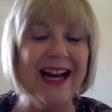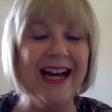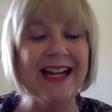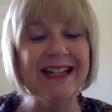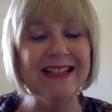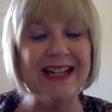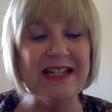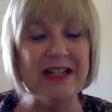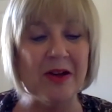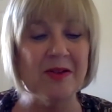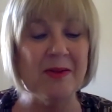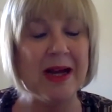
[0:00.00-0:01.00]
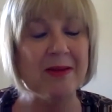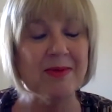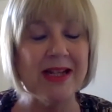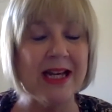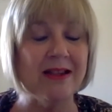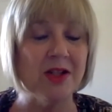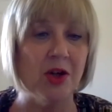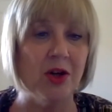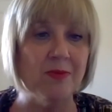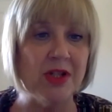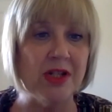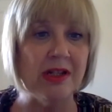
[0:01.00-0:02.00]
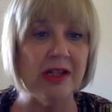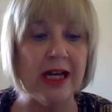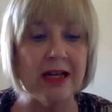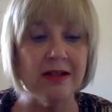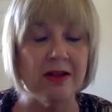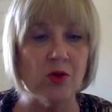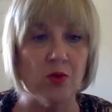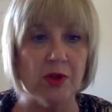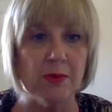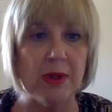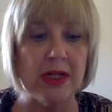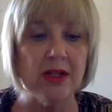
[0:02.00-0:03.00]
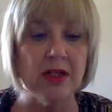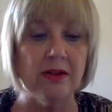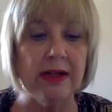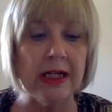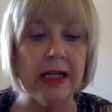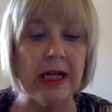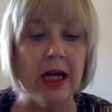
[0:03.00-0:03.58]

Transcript: and they don't perhaps take the time to do that. So it's always worth doing that.